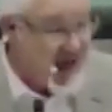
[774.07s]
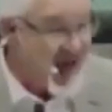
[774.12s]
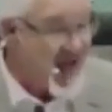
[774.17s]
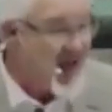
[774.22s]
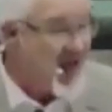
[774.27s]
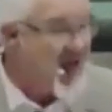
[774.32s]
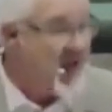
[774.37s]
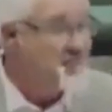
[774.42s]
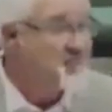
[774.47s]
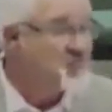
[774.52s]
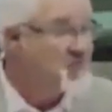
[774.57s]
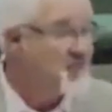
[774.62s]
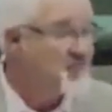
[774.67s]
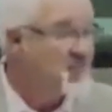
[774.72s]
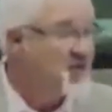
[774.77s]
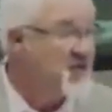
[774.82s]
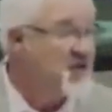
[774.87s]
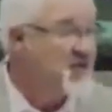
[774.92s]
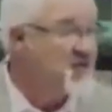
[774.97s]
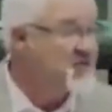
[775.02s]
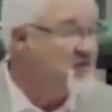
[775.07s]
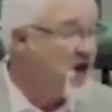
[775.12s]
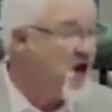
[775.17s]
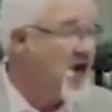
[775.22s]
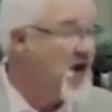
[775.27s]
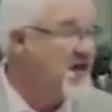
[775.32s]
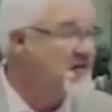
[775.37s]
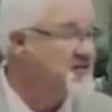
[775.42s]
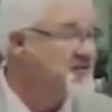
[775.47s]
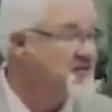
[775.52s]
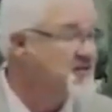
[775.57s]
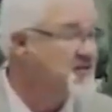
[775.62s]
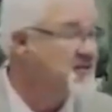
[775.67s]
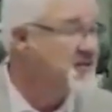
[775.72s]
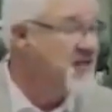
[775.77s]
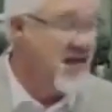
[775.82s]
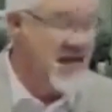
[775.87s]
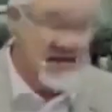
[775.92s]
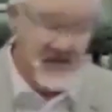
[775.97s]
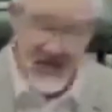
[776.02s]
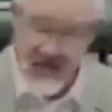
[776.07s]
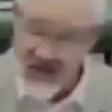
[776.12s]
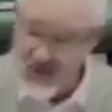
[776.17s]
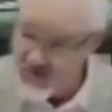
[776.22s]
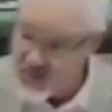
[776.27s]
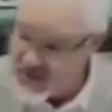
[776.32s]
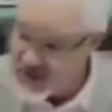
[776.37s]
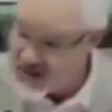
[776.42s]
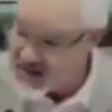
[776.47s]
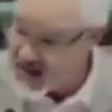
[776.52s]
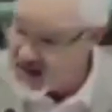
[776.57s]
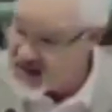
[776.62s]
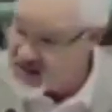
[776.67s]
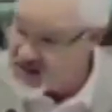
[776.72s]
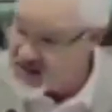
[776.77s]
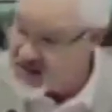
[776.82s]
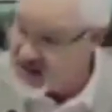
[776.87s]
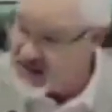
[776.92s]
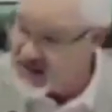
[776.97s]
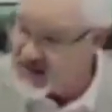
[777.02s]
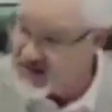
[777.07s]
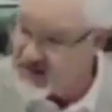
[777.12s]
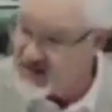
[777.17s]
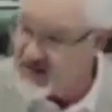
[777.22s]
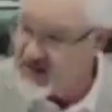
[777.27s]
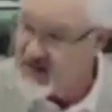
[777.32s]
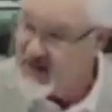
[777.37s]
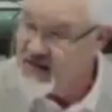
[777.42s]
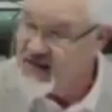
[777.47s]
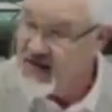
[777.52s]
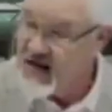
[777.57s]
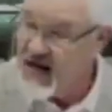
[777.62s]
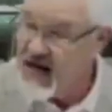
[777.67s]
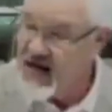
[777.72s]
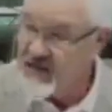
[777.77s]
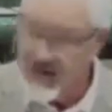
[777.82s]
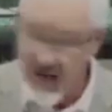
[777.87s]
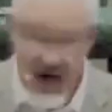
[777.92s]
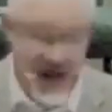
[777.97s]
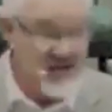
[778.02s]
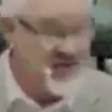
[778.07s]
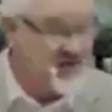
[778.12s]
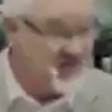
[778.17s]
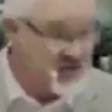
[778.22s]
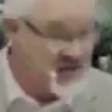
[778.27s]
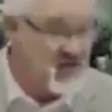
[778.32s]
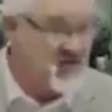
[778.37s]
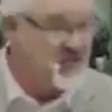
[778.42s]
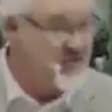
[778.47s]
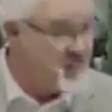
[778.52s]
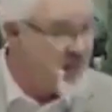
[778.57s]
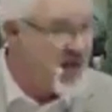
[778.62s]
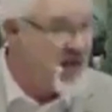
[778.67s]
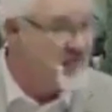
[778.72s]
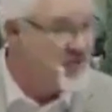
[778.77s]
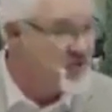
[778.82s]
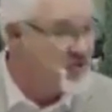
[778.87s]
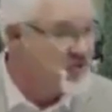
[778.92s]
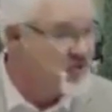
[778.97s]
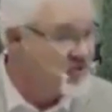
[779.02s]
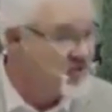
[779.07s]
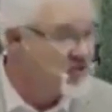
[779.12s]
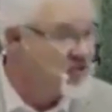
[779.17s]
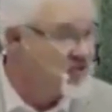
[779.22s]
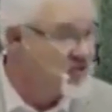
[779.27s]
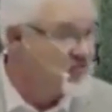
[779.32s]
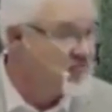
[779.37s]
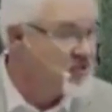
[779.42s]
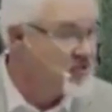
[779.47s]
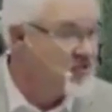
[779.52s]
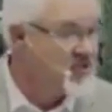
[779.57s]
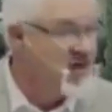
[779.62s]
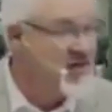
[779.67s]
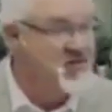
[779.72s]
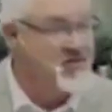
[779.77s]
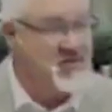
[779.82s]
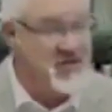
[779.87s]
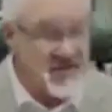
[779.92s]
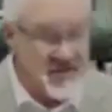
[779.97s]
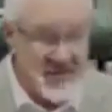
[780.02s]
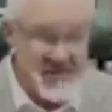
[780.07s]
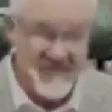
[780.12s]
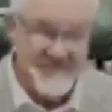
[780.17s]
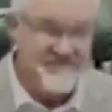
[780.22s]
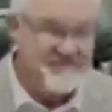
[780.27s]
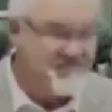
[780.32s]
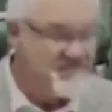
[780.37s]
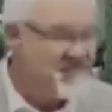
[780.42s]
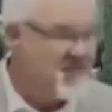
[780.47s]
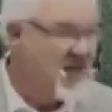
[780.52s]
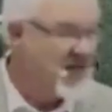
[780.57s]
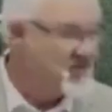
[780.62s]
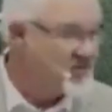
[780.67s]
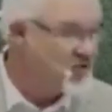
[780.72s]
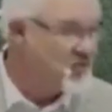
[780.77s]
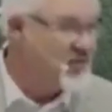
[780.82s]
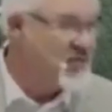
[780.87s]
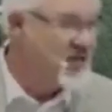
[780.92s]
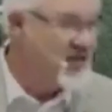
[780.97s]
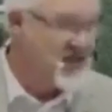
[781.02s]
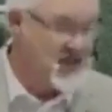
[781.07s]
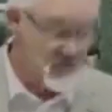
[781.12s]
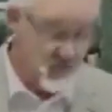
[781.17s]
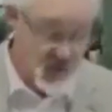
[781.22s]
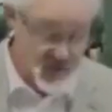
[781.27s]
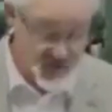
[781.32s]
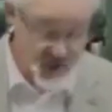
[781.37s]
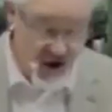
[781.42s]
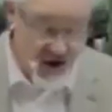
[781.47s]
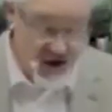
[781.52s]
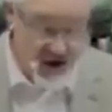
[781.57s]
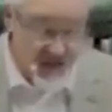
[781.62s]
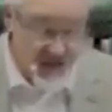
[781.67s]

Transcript: I'm typically not a dispensationalist. Lots of Southern Baptists are dispensationalists. That's okay. We'll talk